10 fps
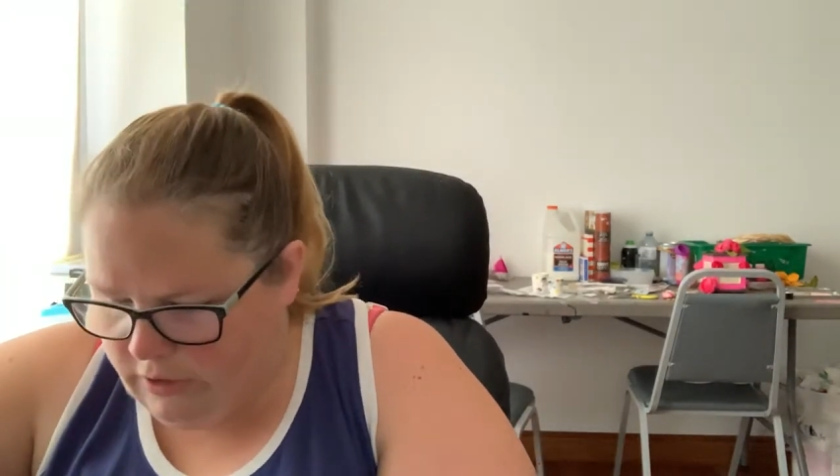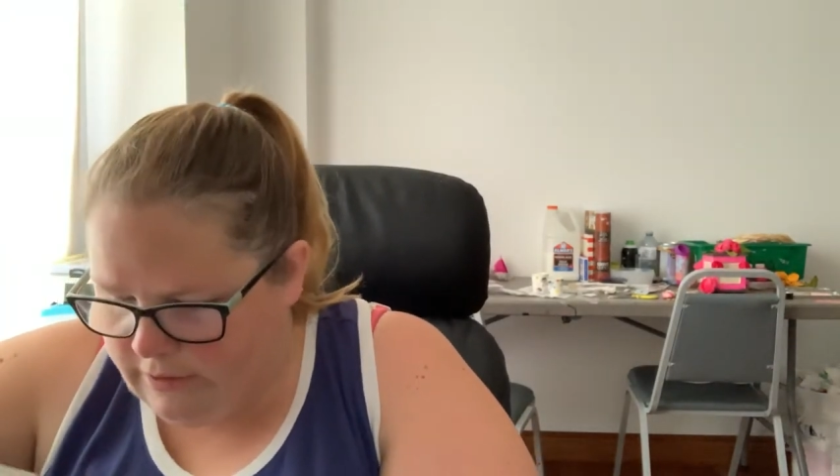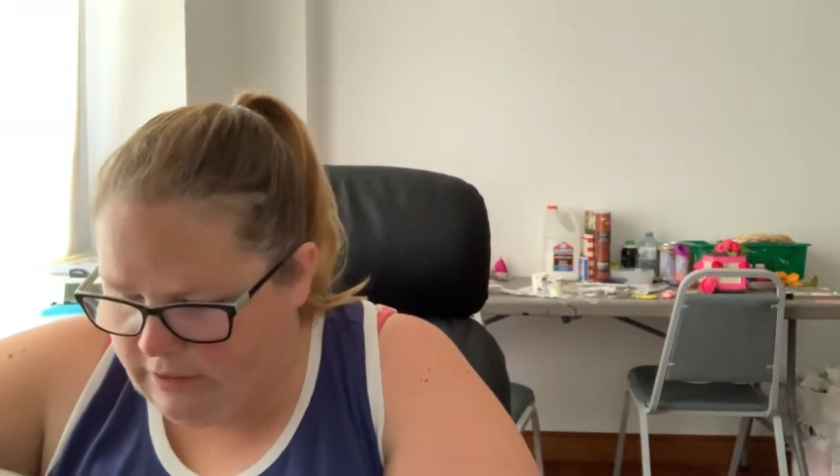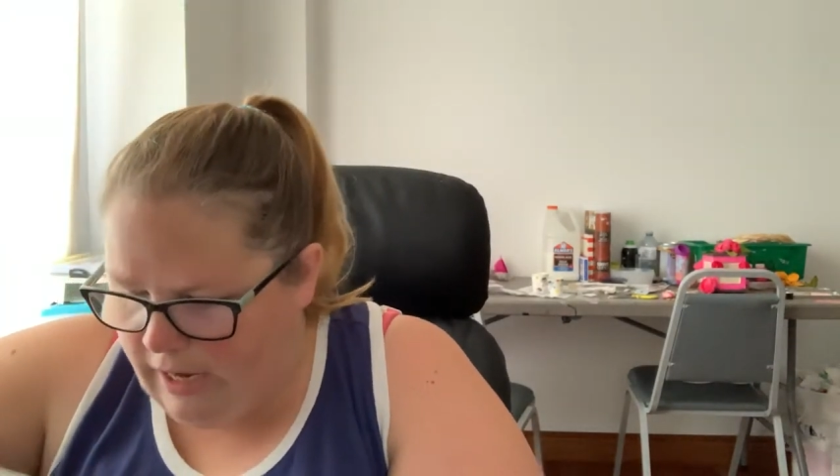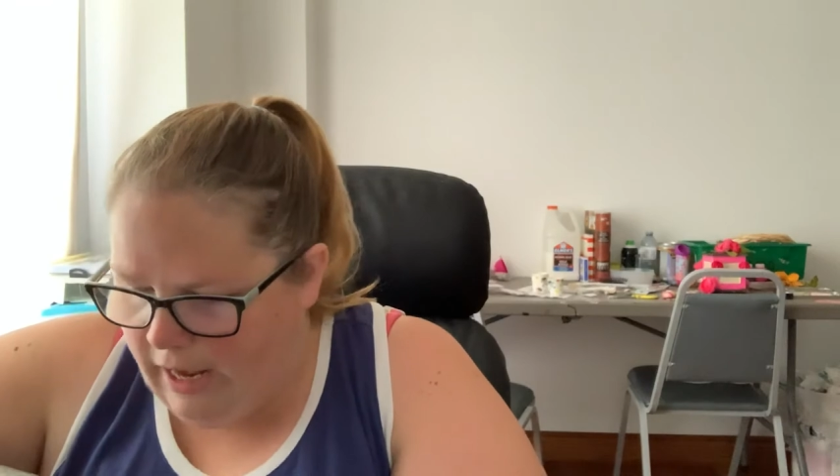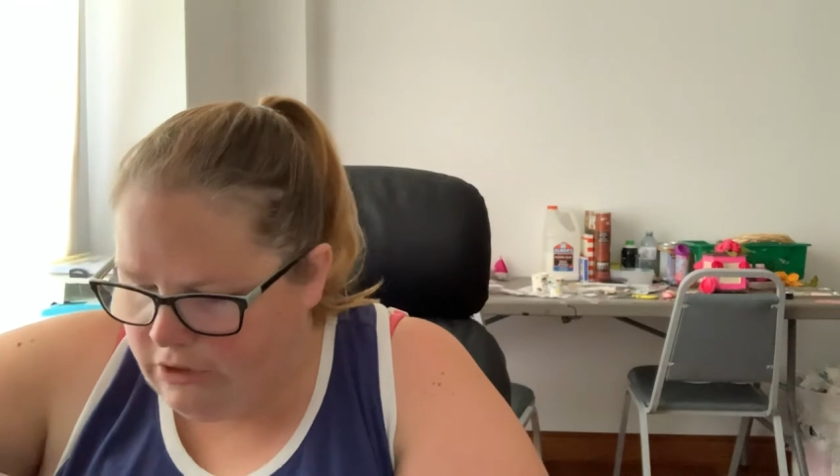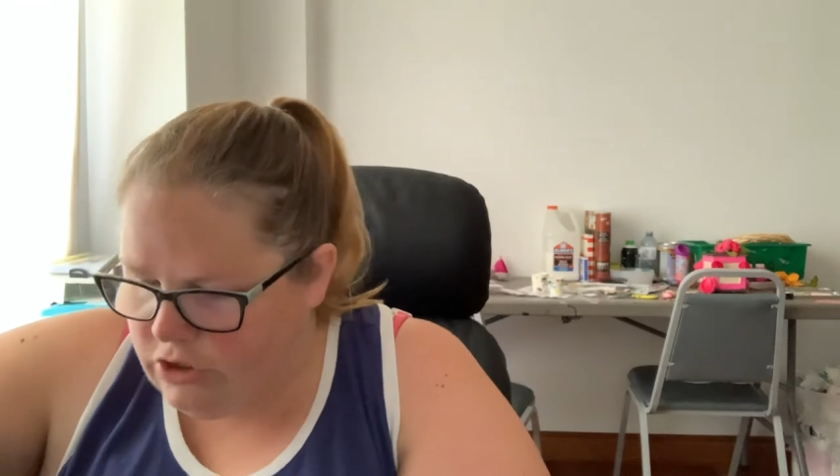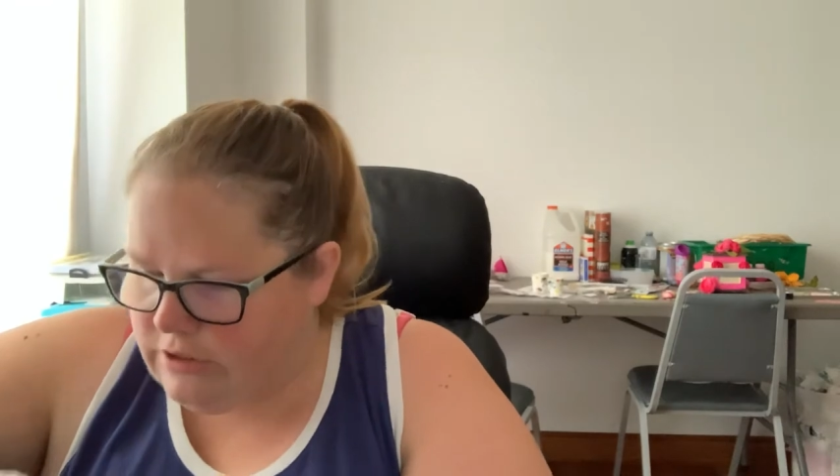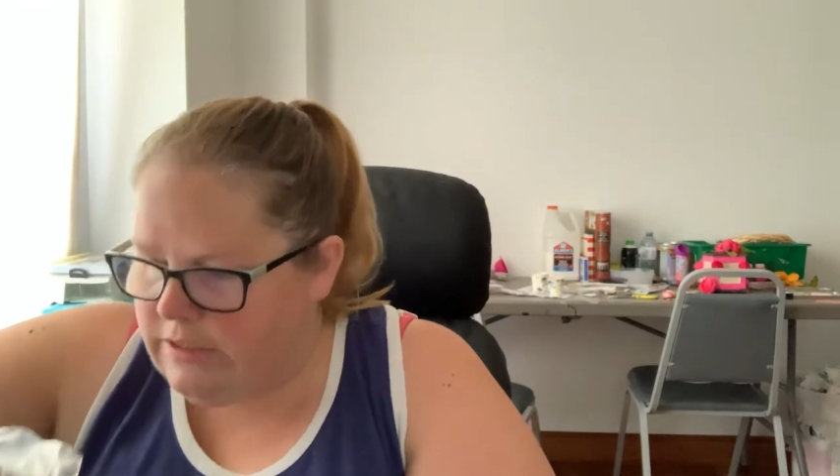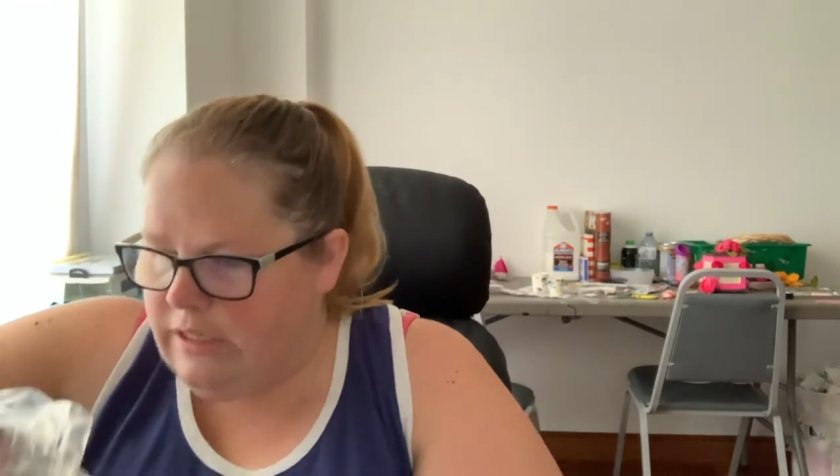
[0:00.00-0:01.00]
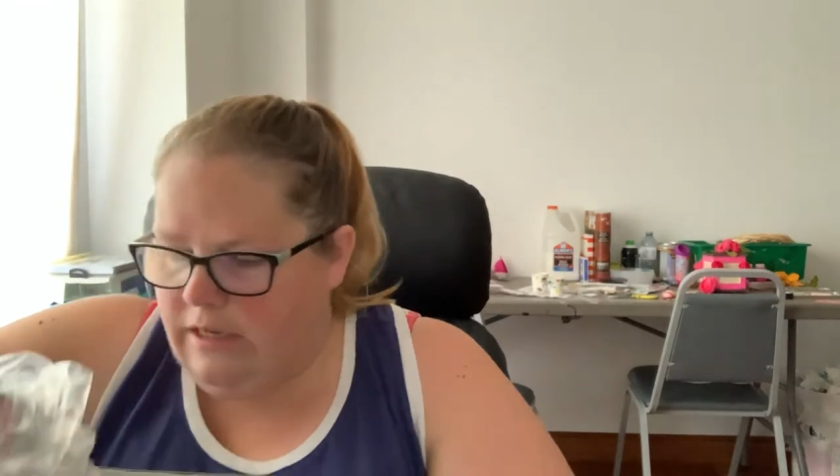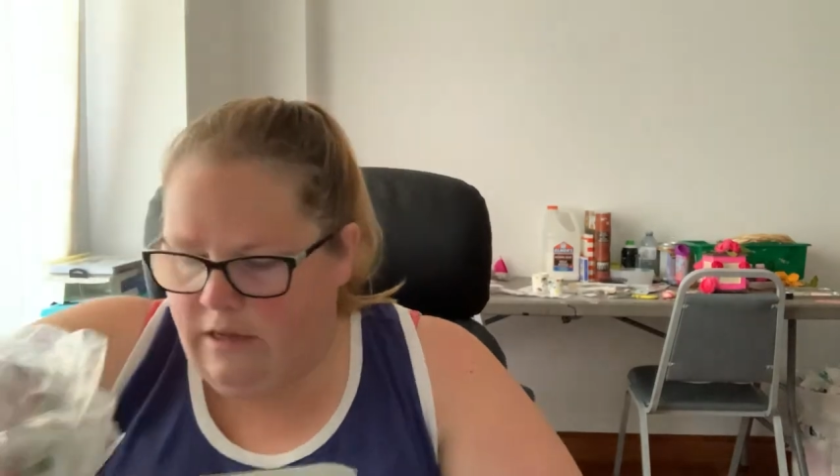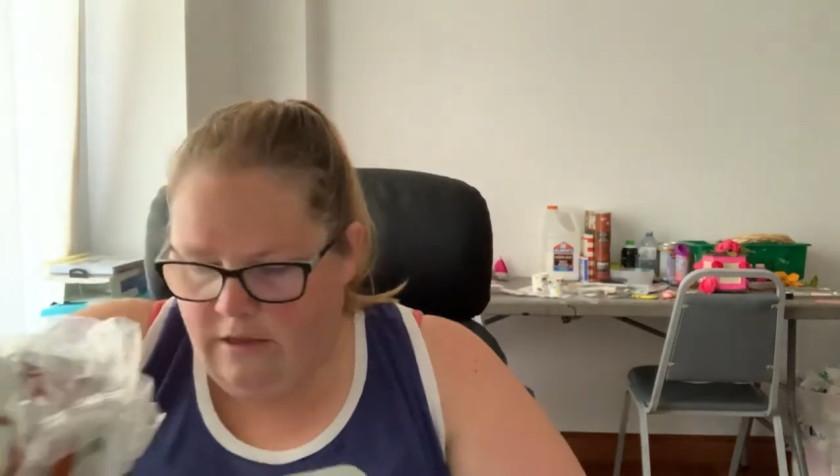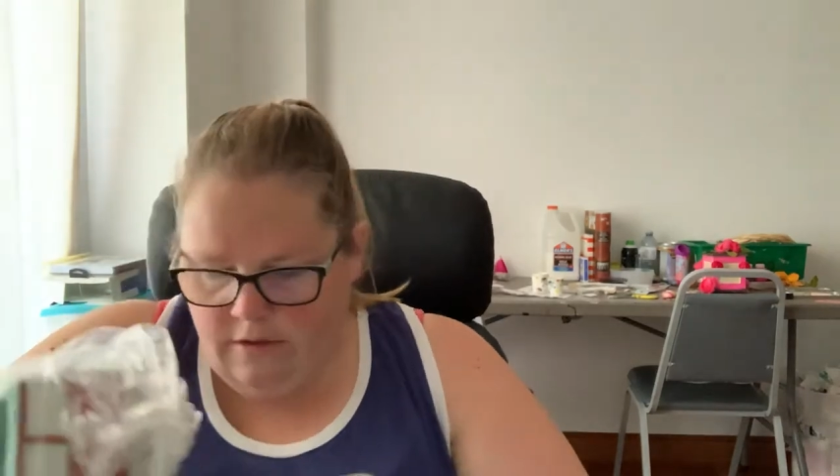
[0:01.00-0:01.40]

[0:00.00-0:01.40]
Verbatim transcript: guys can actually see